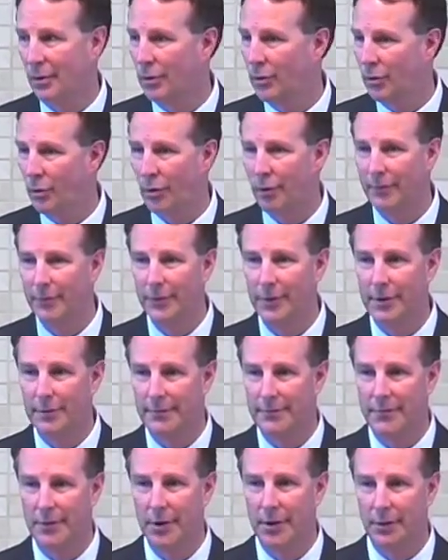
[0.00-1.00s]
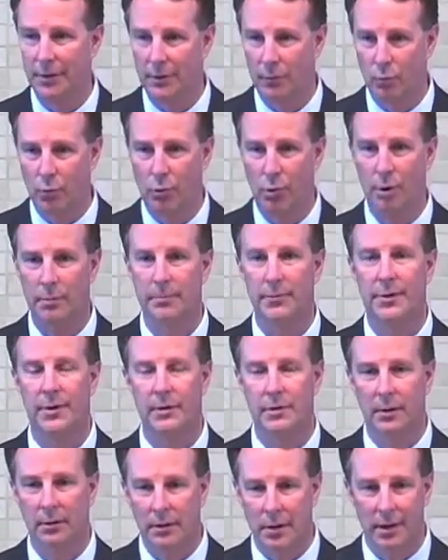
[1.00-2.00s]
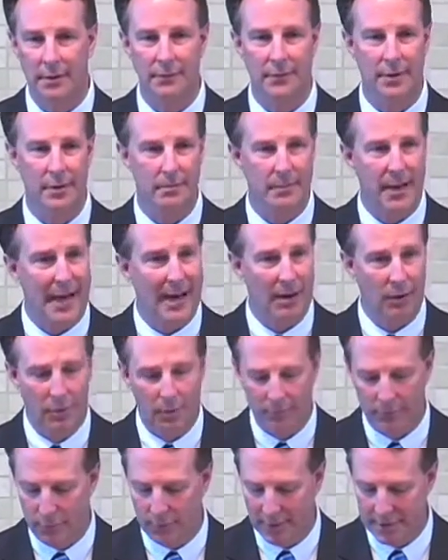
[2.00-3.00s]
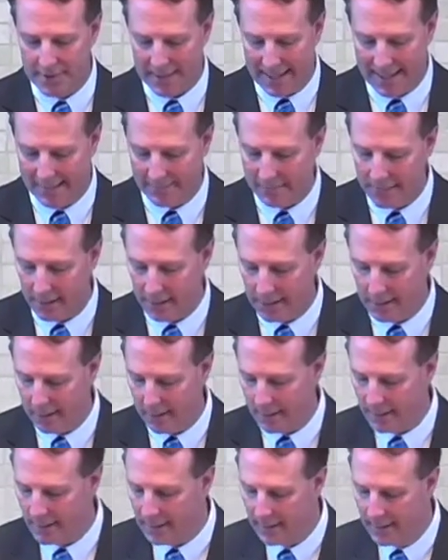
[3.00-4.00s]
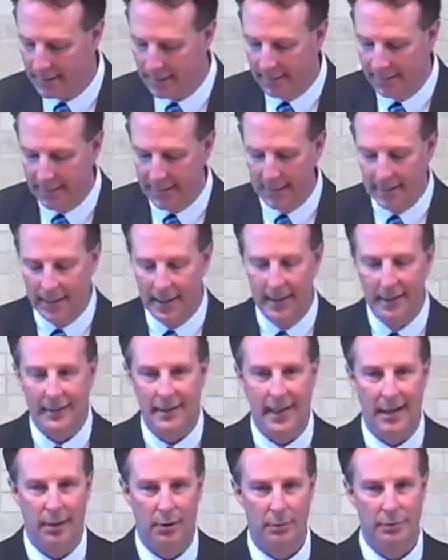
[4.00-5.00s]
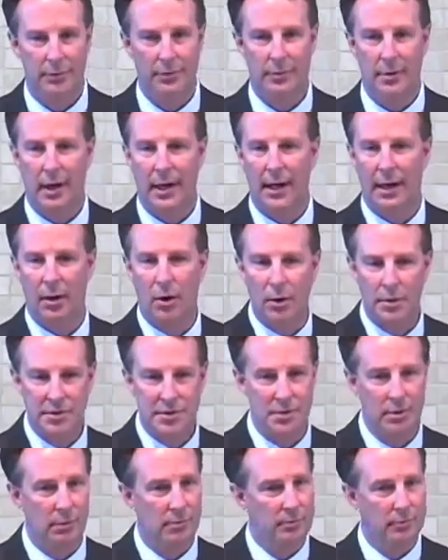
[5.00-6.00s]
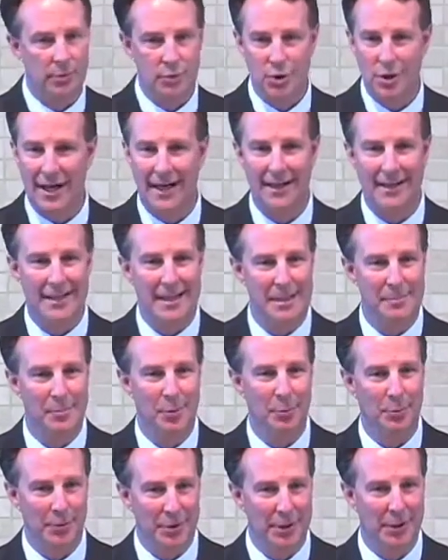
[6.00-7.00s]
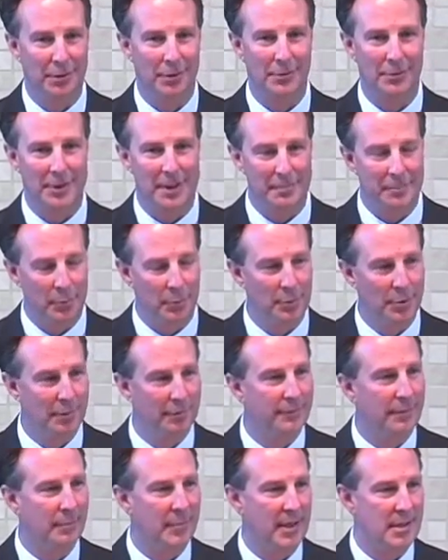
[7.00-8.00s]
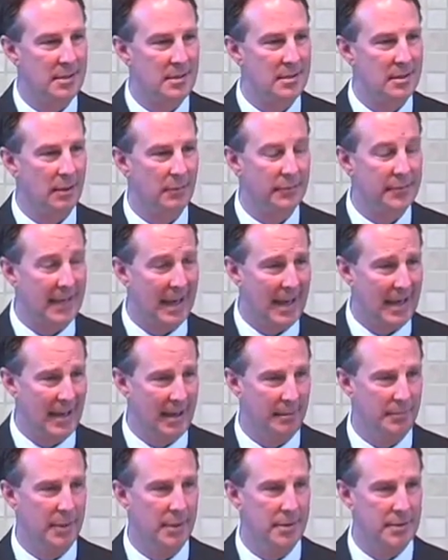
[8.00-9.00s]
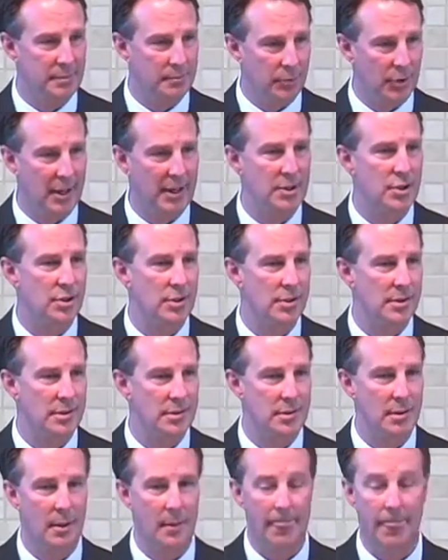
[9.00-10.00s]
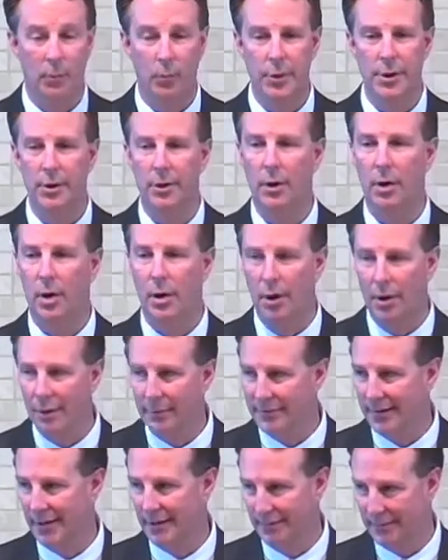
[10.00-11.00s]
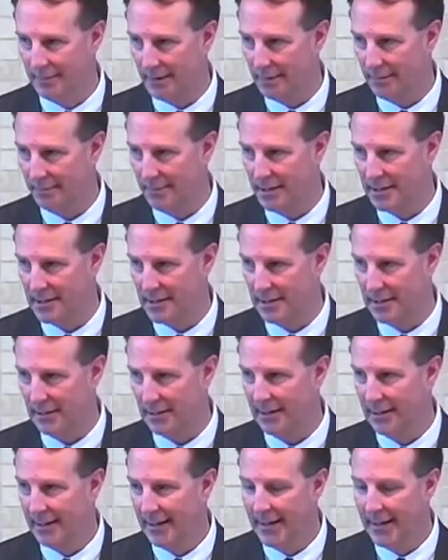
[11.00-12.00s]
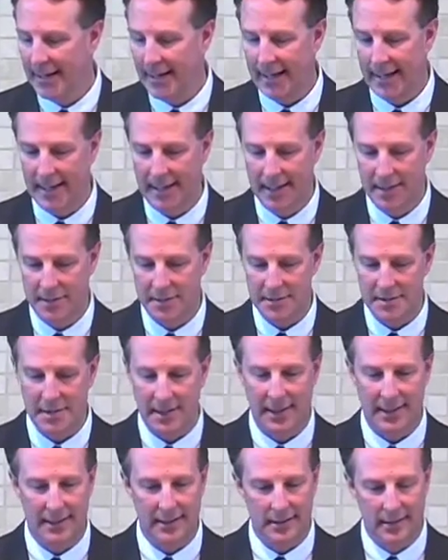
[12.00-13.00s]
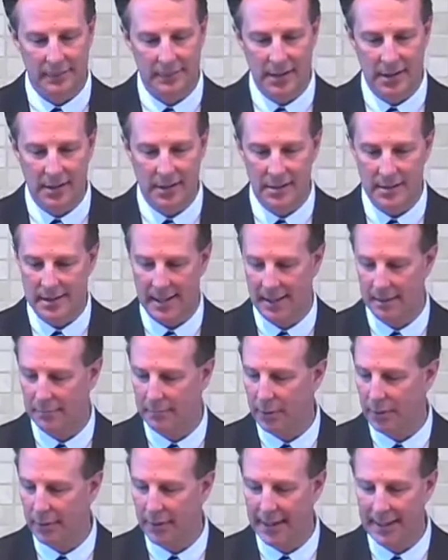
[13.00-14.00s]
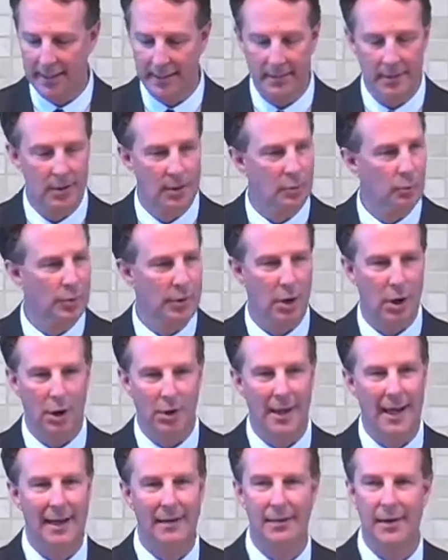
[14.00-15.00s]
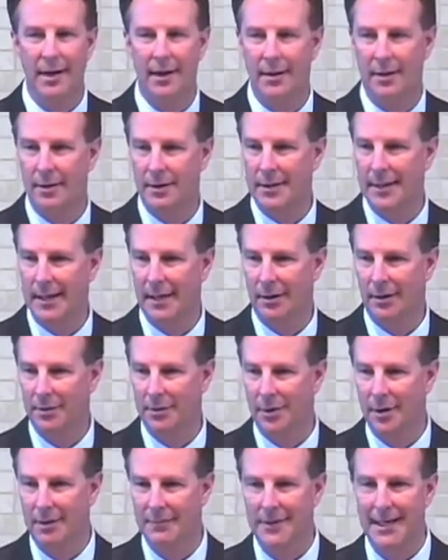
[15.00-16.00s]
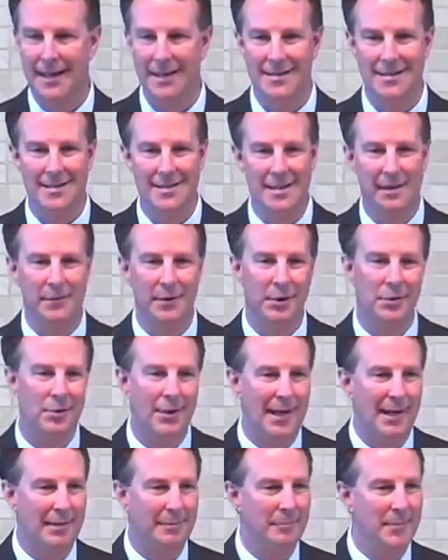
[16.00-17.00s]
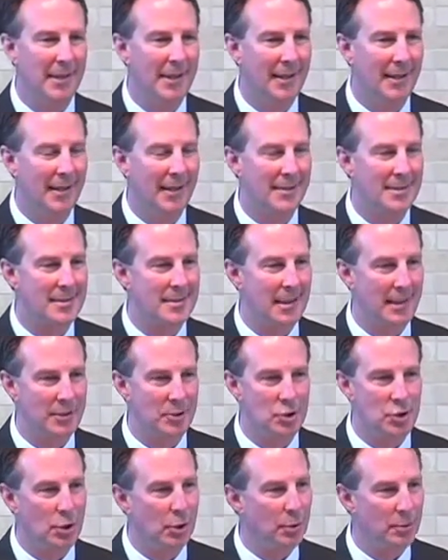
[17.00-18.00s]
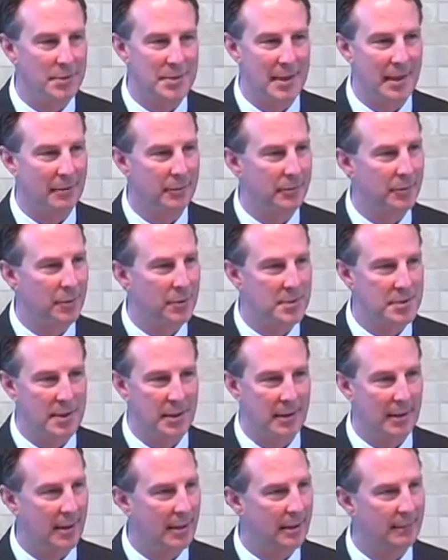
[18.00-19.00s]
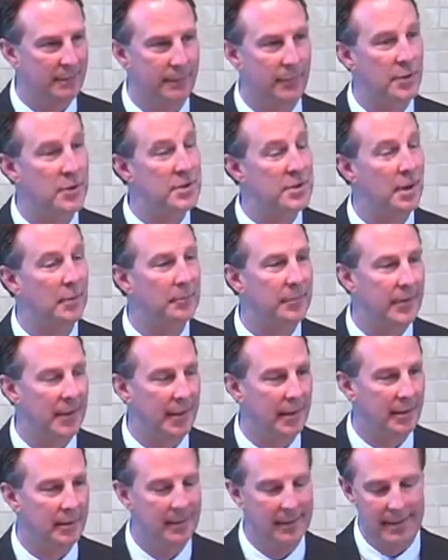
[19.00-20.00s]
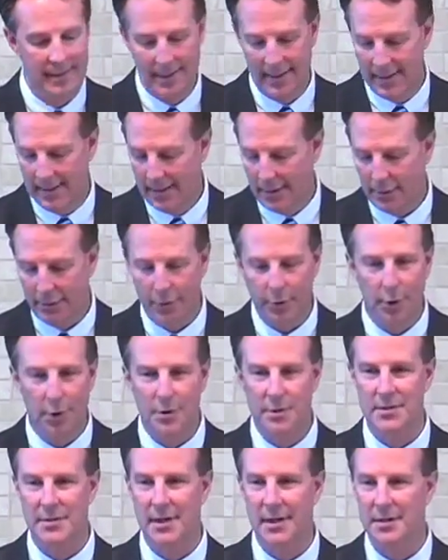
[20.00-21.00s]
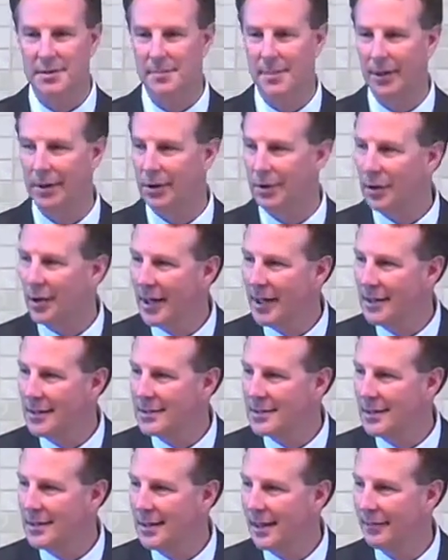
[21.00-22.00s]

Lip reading: Hopefully you feel the warmth and the love and the power of what is happening here. Now, I also try to keep it real for myself. Time is precious. We are all very, very busy. And I give the example that we all have it on our calendar. I've got a 7 o'clock meeting at St. Joe's on Thursday night for something. Thursday's been crazy.